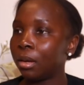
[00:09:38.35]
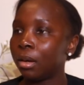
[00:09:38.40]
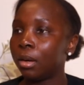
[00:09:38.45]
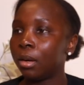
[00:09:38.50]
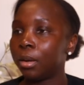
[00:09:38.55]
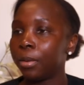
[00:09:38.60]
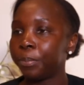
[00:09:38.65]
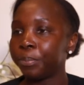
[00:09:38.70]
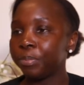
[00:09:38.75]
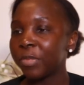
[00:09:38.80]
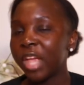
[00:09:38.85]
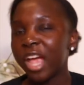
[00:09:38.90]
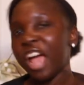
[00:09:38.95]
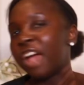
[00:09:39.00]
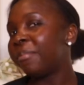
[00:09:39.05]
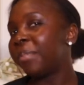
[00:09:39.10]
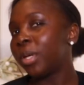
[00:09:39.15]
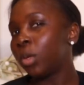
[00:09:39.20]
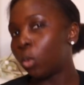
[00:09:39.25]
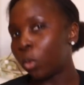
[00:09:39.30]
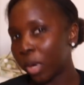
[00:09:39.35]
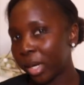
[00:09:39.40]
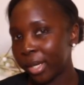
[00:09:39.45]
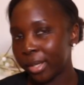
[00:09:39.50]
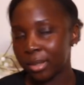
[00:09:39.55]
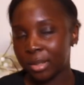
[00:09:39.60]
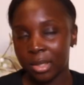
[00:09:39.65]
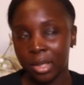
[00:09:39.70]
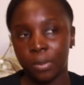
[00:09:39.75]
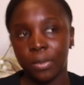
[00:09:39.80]
Um, I've been
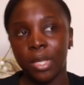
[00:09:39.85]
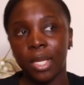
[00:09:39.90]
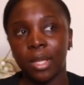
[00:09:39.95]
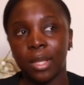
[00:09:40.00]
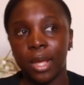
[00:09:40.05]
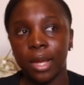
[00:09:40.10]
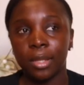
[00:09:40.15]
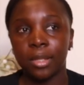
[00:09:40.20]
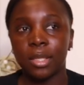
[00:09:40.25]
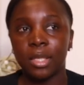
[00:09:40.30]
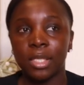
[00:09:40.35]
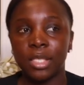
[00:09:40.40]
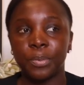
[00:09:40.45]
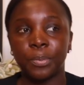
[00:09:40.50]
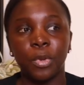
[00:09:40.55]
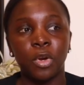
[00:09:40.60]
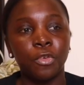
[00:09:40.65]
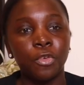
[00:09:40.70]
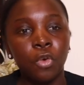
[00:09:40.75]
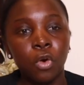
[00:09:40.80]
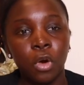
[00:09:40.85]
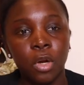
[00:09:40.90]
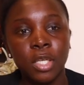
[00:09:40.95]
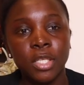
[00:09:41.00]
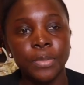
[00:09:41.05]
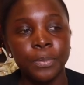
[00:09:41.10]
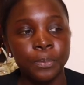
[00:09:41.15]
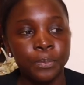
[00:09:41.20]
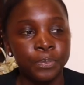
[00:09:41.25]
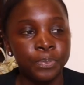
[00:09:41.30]
wanting something like this, but of
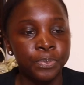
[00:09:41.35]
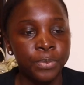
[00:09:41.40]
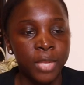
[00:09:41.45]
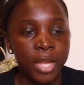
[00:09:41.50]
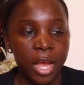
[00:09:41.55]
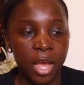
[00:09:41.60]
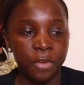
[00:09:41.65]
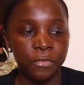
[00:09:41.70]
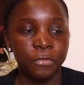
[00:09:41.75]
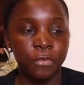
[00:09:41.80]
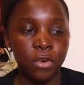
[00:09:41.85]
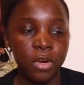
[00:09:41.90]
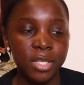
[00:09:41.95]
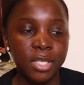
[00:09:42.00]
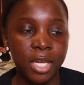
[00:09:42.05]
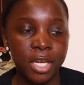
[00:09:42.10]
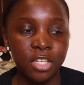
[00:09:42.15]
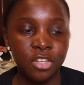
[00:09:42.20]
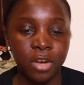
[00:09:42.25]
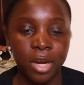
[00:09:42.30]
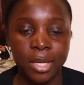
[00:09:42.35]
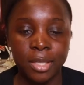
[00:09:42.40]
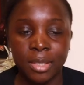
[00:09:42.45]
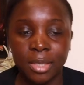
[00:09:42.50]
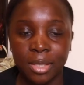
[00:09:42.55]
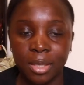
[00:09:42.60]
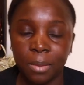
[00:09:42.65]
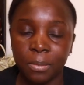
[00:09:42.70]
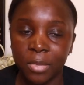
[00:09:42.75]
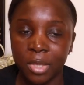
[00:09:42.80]
course, at first I tried
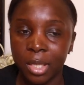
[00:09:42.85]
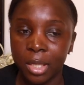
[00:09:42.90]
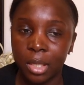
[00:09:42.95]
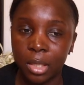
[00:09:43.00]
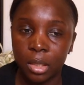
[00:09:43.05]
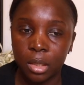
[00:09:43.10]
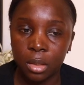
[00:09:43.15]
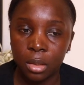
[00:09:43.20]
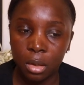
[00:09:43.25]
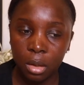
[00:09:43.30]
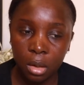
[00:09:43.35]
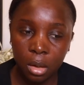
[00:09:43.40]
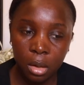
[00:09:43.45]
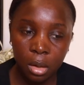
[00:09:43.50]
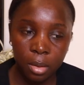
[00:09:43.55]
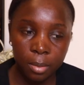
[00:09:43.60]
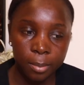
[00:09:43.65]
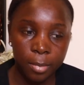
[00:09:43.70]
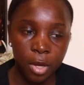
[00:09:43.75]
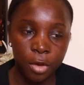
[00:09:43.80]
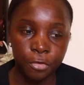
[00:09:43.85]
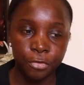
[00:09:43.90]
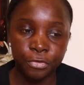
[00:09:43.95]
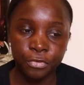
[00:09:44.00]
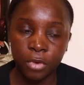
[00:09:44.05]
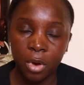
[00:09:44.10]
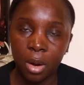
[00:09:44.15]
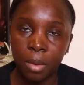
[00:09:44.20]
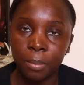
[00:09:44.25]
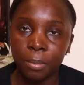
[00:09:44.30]
something um,
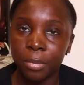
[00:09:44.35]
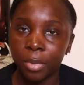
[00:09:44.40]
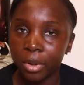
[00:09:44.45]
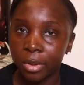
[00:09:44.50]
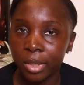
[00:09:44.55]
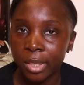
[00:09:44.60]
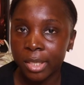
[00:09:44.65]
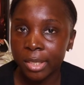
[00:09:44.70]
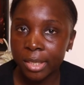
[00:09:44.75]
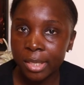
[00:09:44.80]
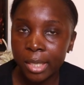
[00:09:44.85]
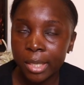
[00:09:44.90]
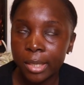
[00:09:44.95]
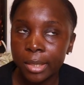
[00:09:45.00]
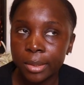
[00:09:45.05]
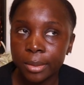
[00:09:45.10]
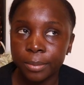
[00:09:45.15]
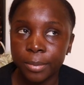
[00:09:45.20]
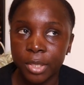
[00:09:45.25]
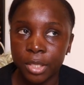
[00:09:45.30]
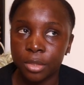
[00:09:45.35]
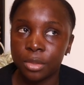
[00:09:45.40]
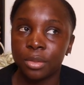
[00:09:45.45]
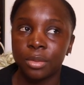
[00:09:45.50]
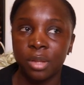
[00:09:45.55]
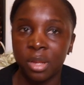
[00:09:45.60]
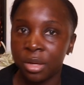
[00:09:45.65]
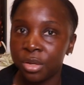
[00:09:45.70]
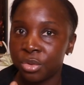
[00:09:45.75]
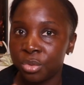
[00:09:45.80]
from Burlington because
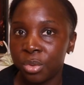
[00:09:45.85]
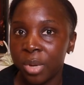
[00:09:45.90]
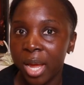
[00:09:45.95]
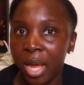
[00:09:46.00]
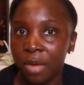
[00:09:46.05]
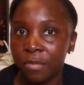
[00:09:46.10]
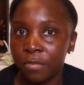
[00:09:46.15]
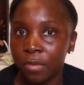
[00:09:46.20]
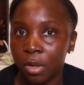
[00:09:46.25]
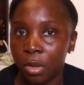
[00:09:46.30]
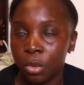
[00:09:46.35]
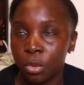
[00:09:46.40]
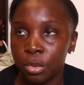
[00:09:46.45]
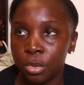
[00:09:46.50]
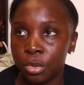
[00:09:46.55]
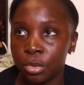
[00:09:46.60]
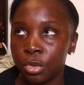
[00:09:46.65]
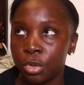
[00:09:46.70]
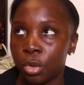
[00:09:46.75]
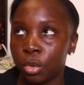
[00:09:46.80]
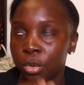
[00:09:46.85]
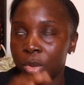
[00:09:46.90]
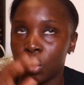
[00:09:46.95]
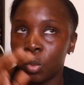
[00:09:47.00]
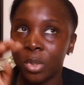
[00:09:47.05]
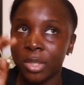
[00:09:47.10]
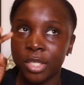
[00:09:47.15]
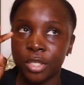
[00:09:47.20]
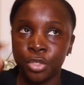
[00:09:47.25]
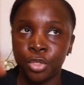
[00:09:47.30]
they do have those. You know, the
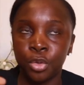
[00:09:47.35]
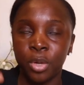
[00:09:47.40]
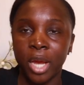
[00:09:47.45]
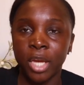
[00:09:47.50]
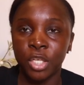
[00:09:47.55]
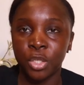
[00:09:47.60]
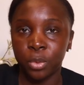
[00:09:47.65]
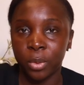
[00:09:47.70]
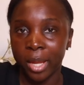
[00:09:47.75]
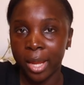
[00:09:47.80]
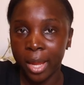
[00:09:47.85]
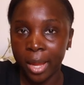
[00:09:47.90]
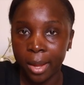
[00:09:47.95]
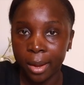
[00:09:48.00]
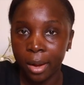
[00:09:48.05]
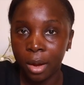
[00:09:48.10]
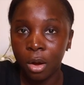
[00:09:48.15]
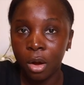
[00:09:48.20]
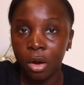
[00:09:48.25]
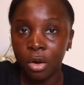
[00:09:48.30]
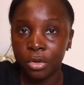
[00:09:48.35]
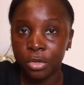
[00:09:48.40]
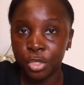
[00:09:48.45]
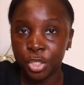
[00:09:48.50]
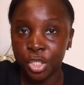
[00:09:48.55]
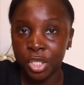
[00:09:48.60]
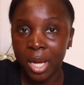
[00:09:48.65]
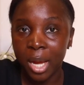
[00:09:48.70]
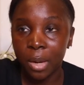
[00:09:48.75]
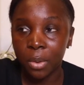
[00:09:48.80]
ones that you actually hang on
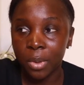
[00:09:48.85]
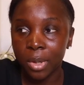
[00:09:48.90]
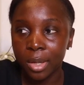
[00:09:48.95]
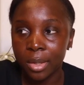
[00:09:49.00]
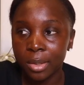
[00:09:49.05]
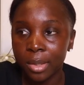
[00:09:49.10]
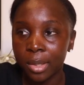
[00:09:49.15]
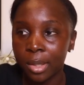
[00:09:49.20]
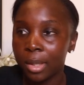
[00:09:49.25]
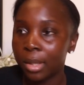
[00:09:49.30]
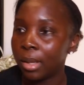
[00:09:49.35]
the shower.